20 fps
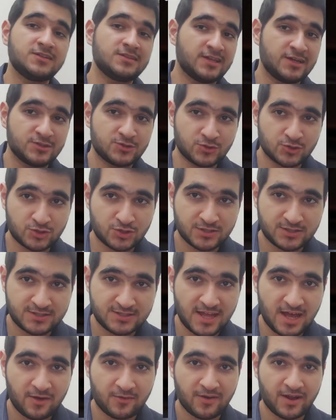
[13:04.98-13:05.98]
laser shuts
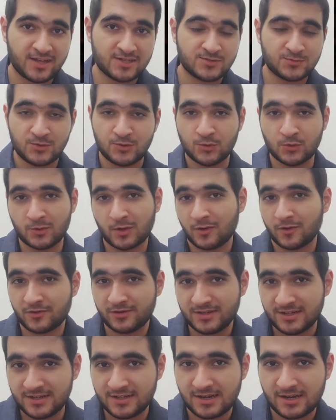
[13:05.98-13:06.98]
down as we no longer
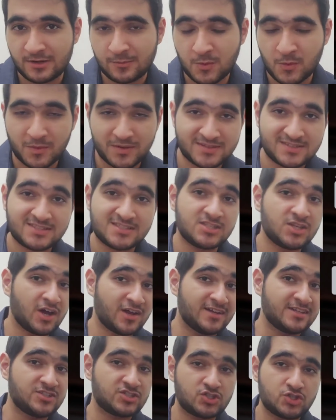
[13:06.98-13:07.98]
need it anymore. It's done
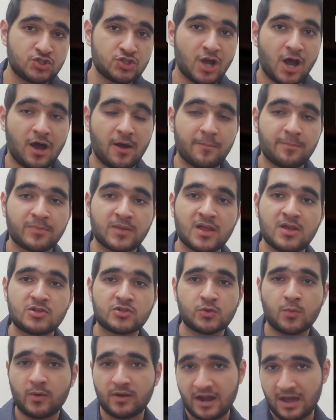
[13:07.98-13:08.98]
its job.
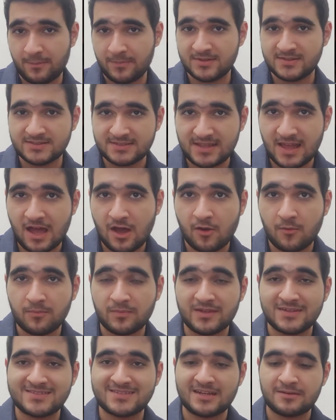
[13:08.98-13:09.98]
So what happens now
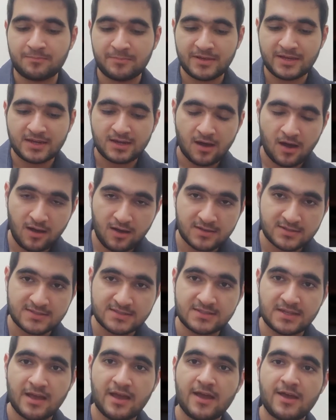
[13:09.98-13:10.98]
is that
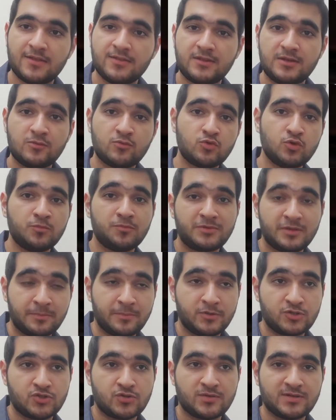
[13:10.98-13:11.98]
because the room
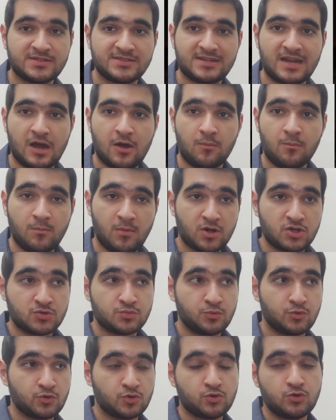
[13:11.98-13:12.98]
temperature is now much
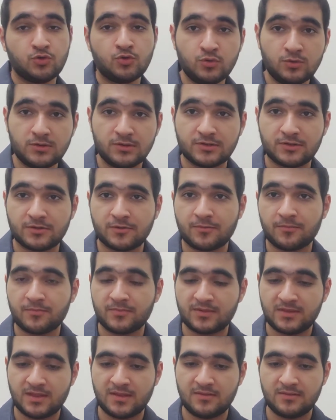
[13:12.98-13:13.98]
more cooler
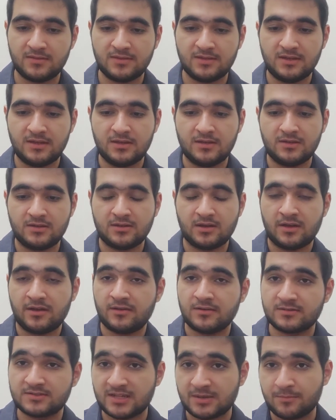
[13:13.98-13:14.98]
than the
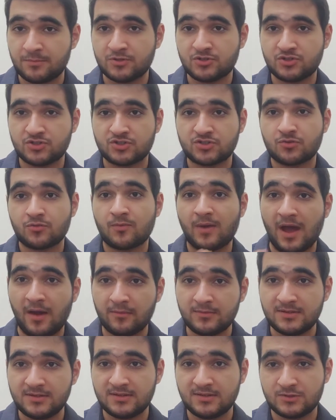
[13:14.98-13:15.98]
temperature
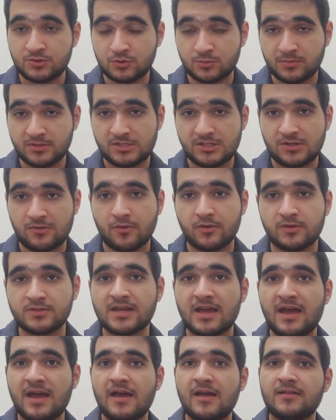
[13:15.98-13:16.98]
surrounding the two materials,
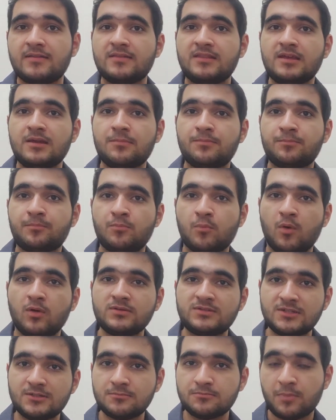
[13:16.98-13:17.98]
the
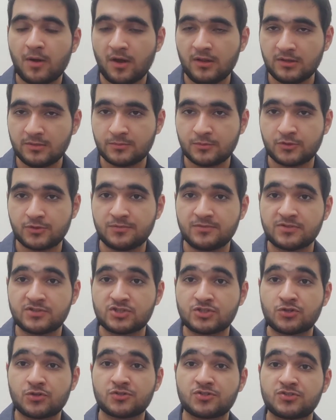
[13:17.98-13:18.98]
molten polymer
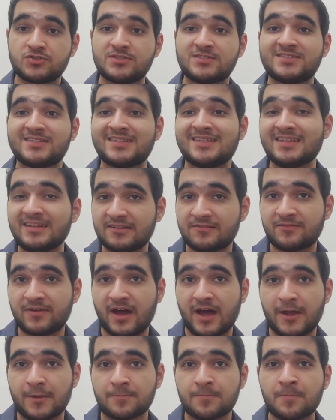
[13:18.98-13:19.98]
starts to
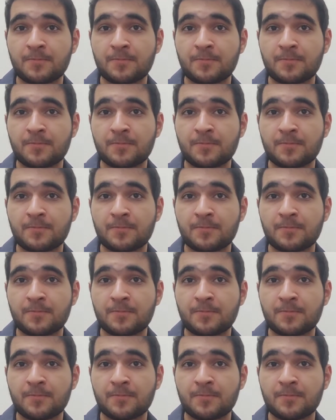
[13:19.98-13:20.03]
solidify.